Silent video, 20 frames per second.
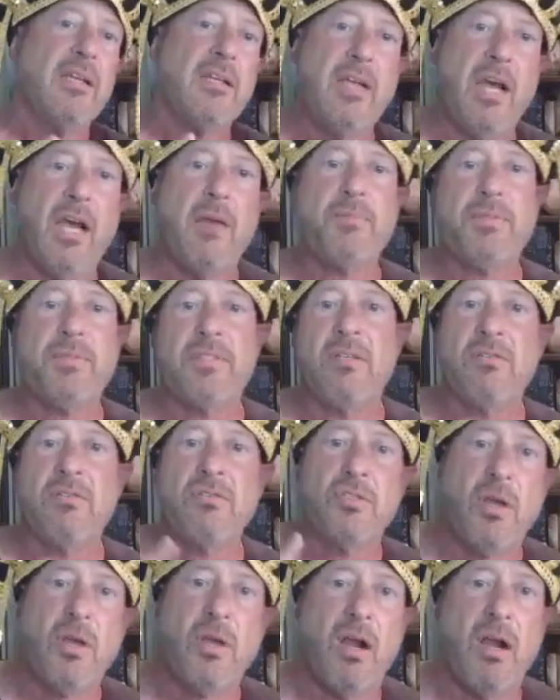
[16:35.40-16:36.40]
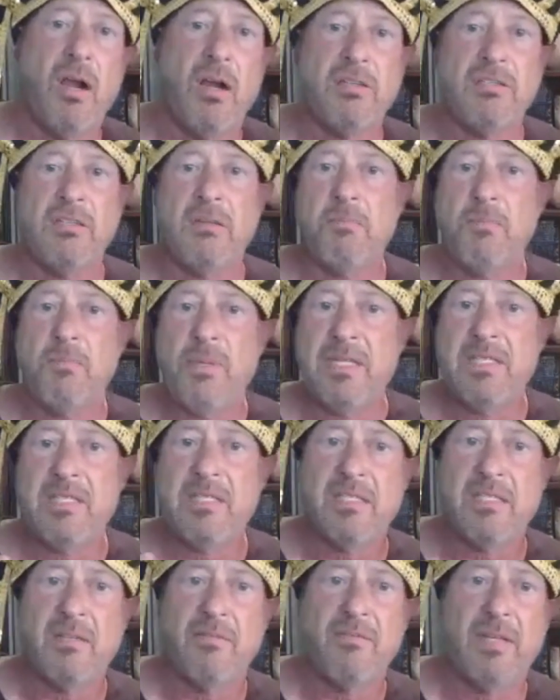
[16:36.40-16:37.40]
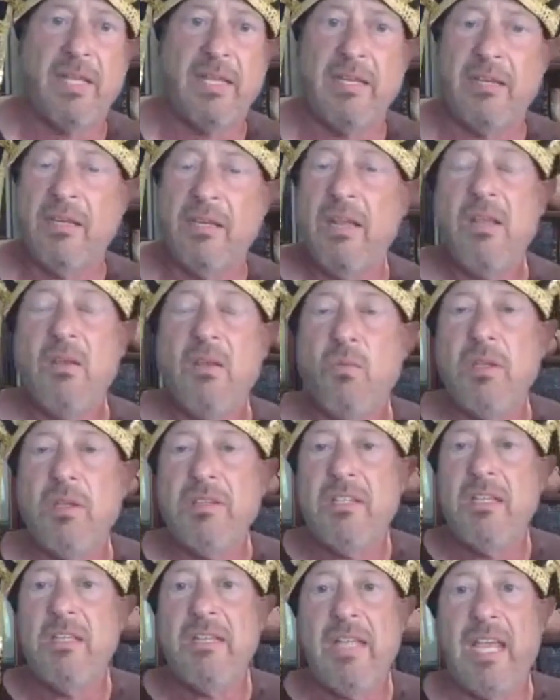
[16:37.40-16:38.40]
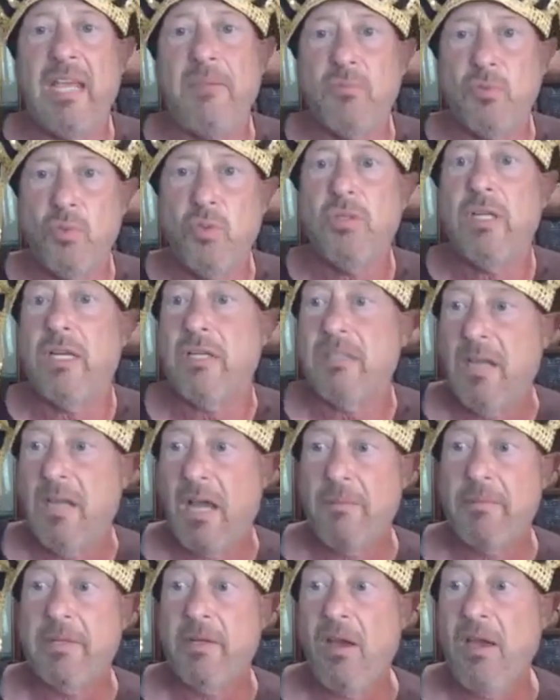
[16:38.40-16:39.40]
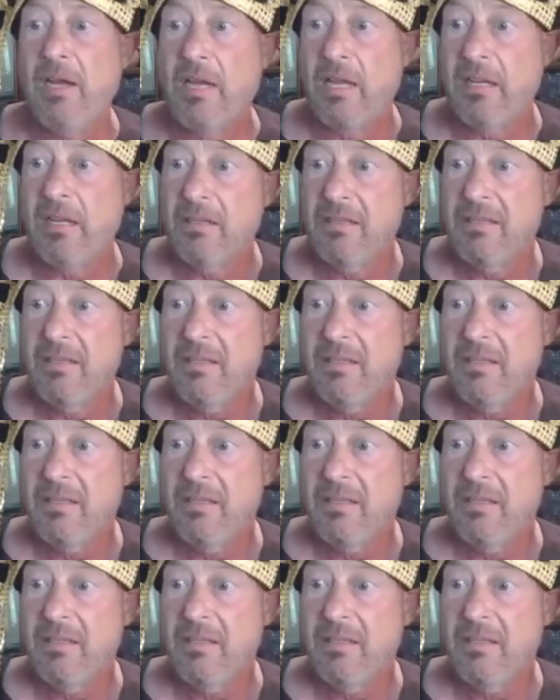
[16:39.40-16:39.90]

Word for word: cups and jars and pieces of linen with the name Tutankhamun on it.